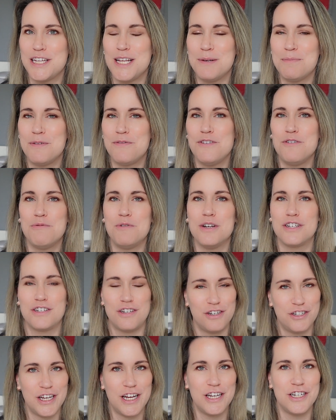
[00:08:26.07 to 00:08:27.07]
team if you wish
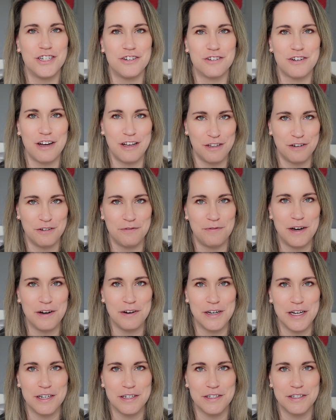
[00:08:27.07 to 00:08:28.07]
to change your color
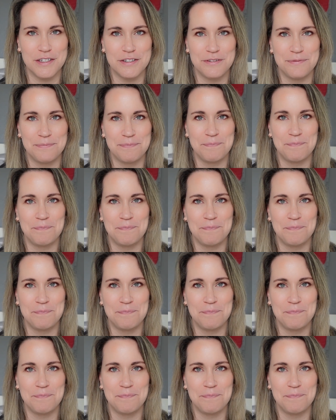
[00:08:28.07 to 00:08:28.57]
variant.